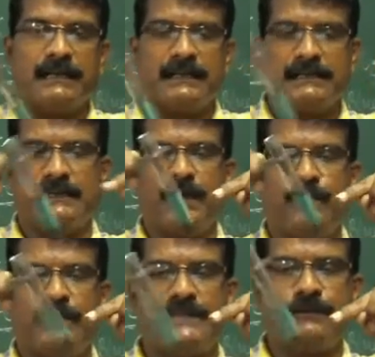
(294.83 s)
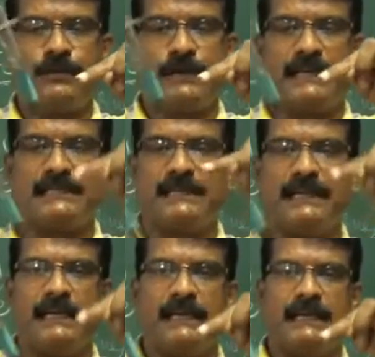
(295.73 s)
See, now itself you can
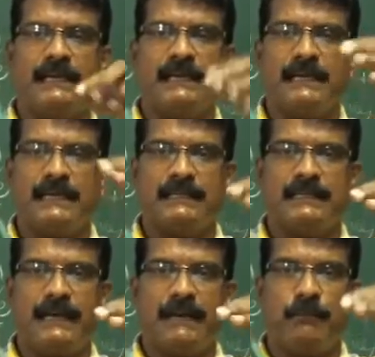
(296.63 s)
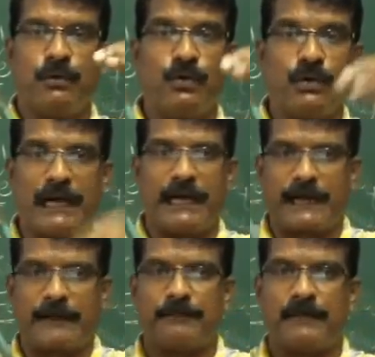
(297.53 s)
see the blue
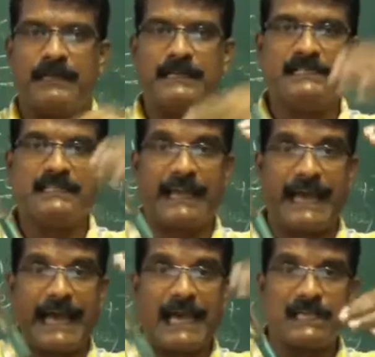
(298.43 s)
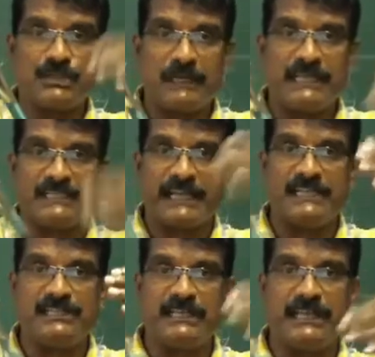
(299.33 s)
color is gradually
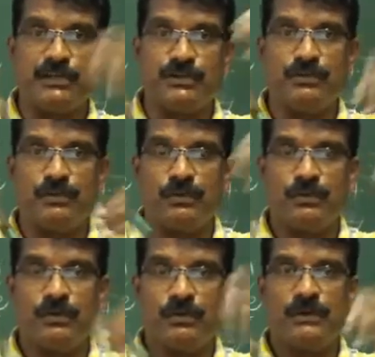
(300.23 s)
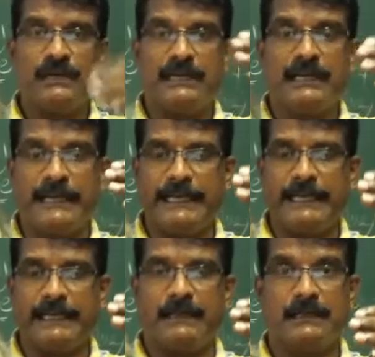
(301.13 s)
changing into
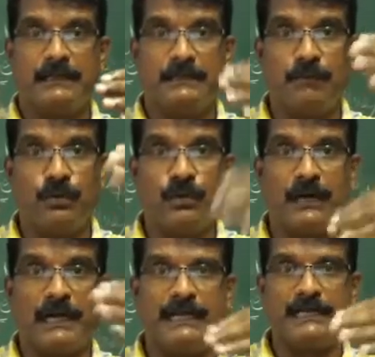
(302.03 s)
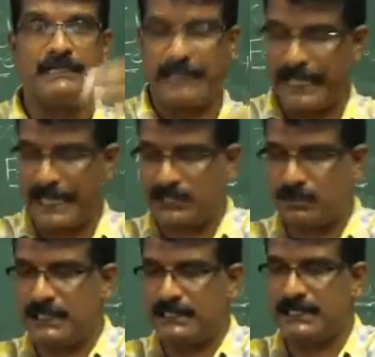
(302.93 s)
green. The blue color is gradually, see